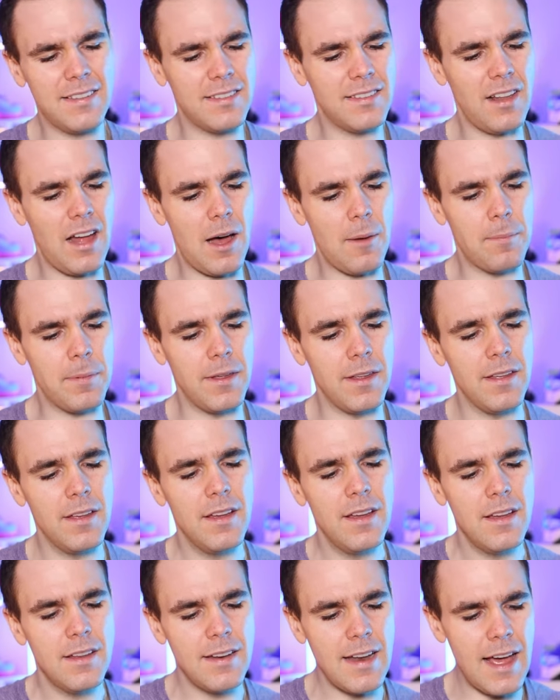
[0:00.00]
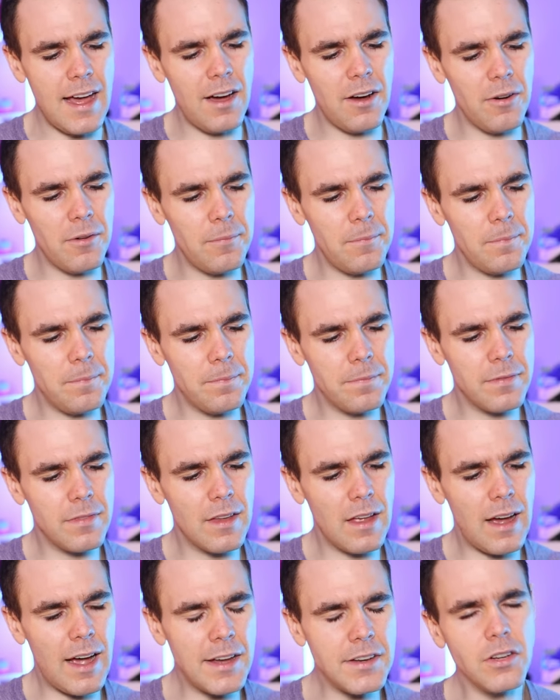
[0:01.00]
of sloppy. Now,
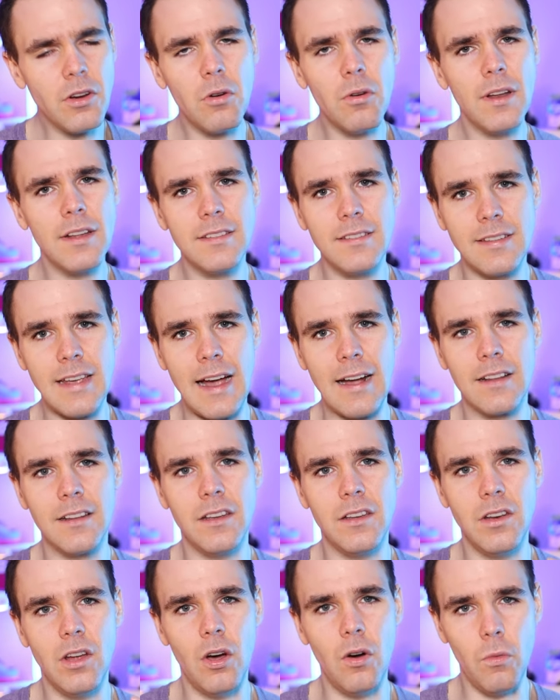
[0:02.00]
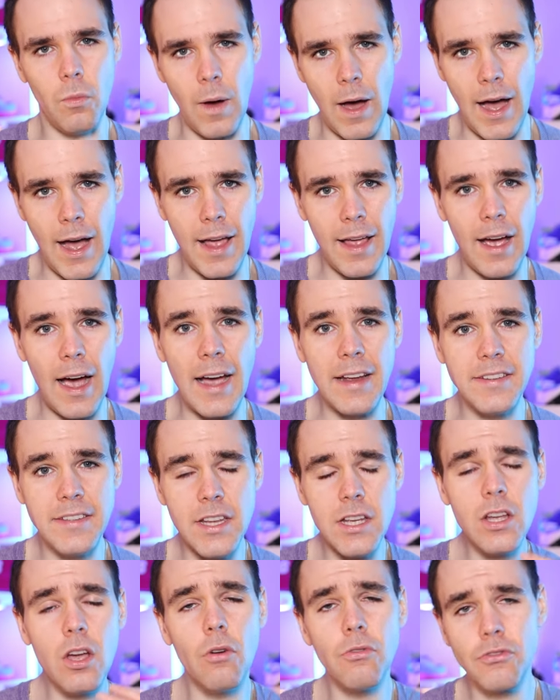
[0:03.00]
I don't exactly know why. I
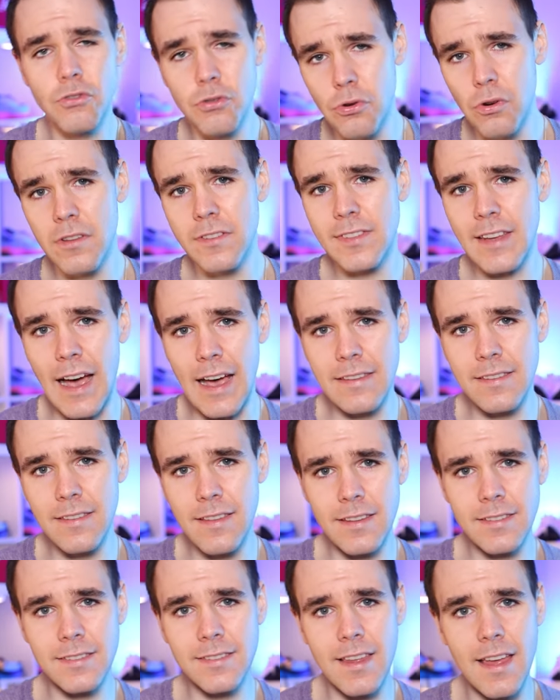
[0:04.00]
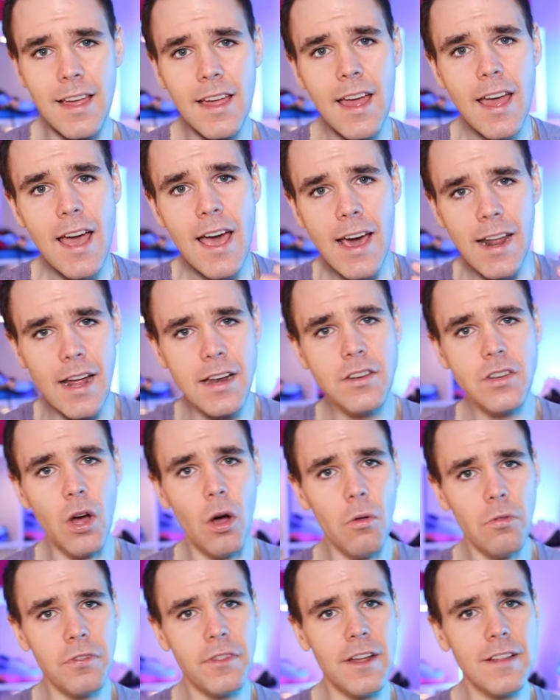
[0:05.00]
did go true to size in this thing, and I
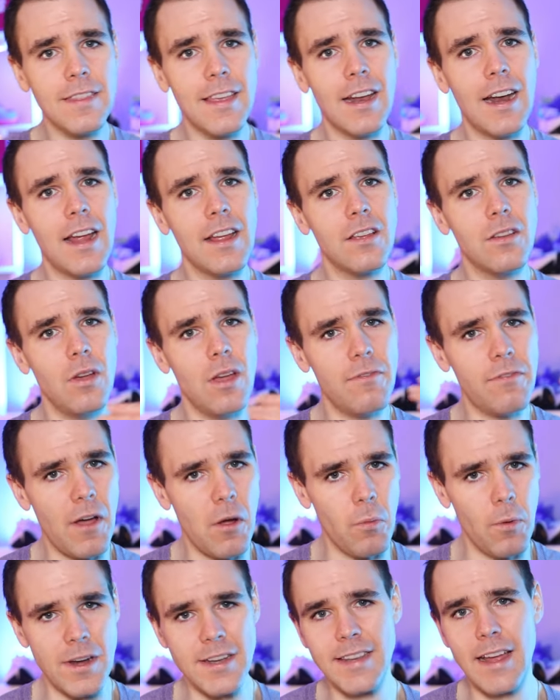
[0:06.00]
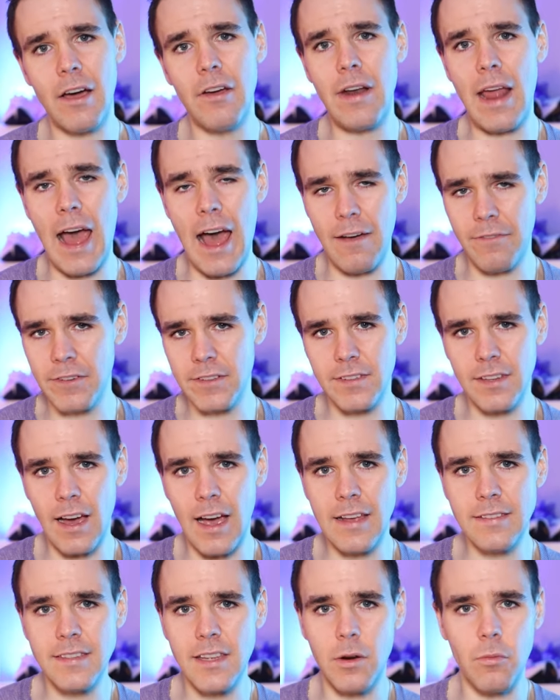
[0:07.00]
don't think that if I went down half a
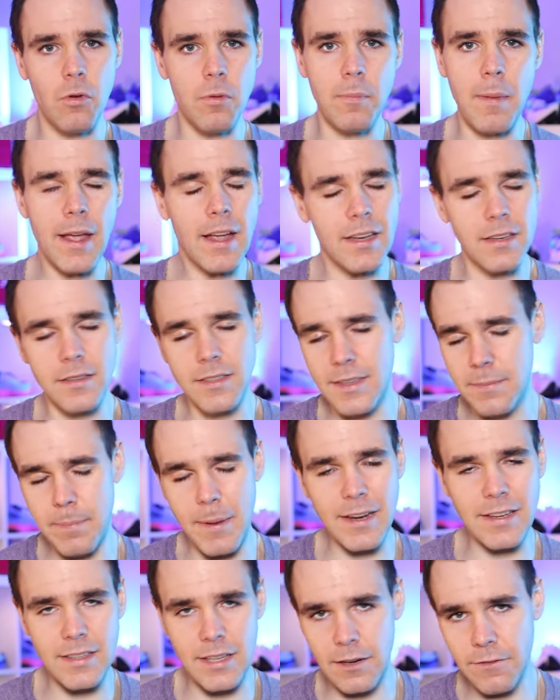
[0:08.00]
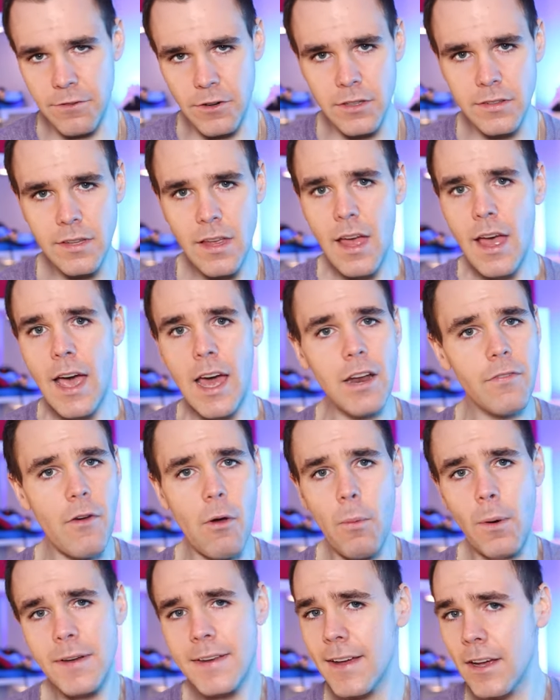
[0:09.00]
size that it would make a big difference. And if
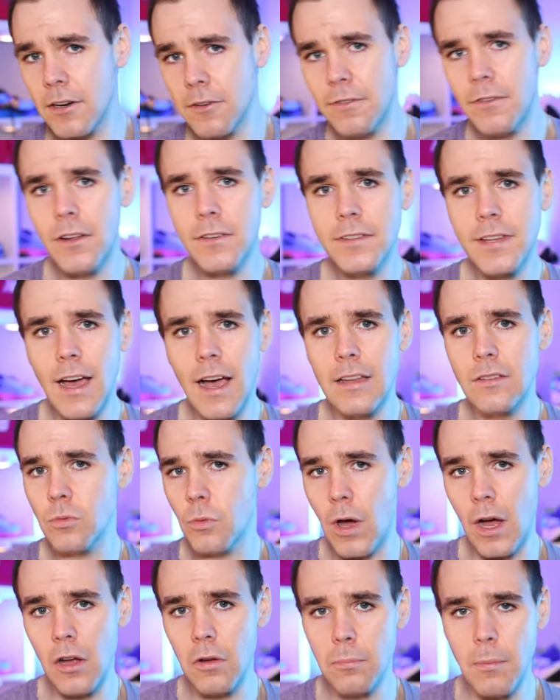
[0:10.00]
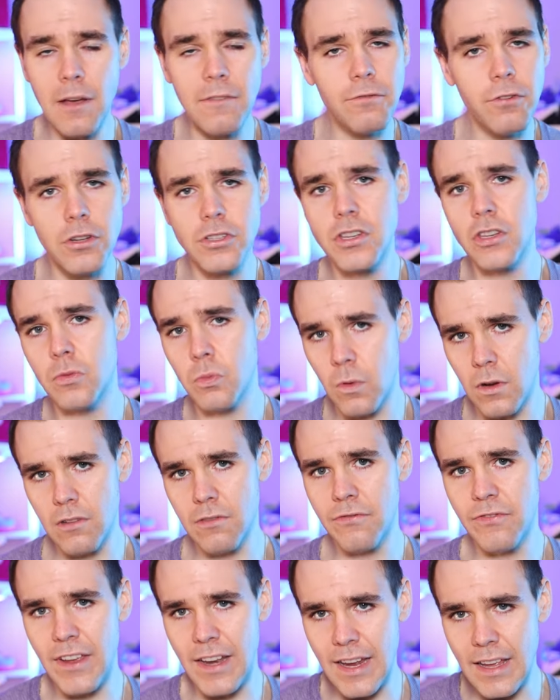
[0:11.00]
I went down a full size, well, my foot just
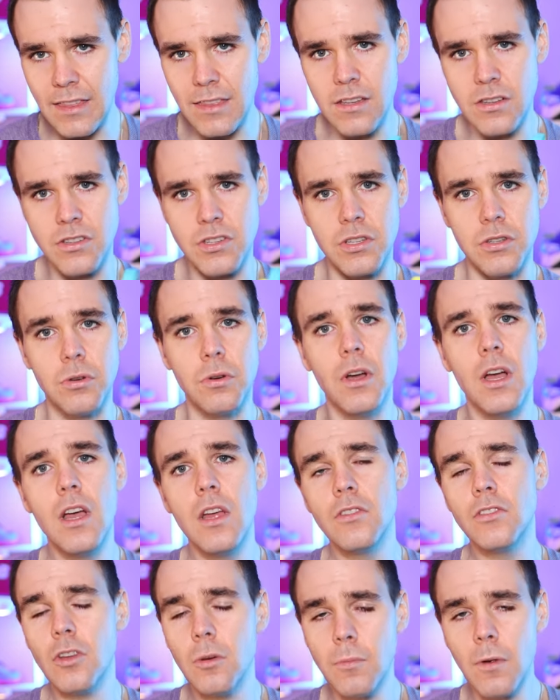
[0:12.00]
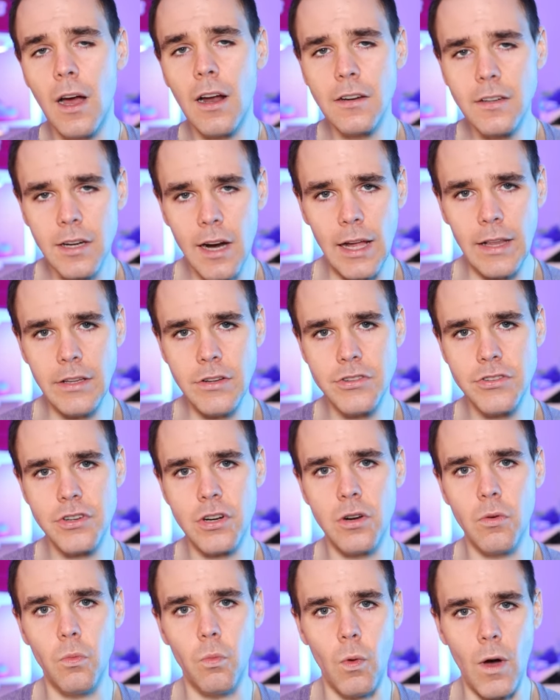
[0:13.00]
wouldn't fit in the shoe. So I'm not entirely
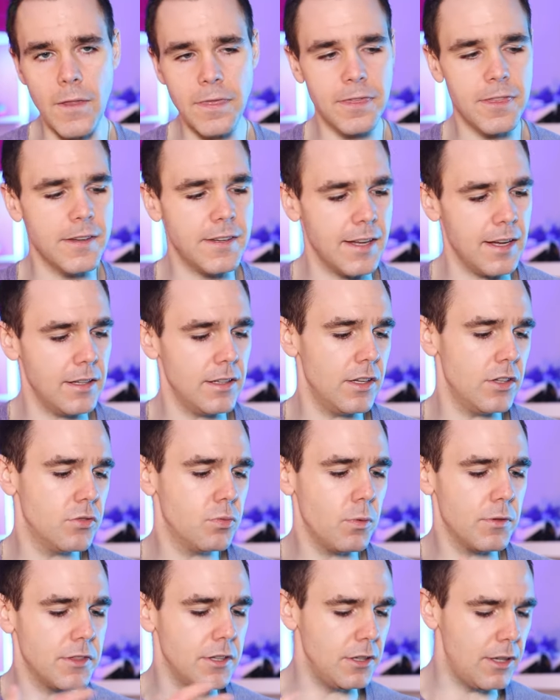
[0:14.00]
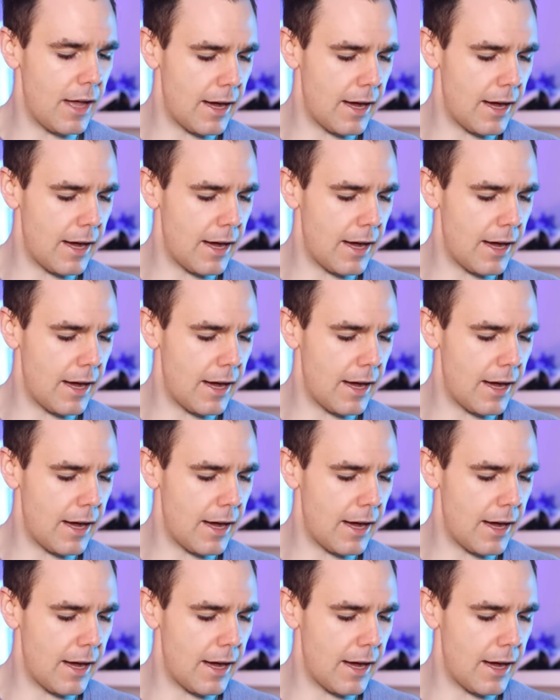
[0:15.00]
sure what the deal is with the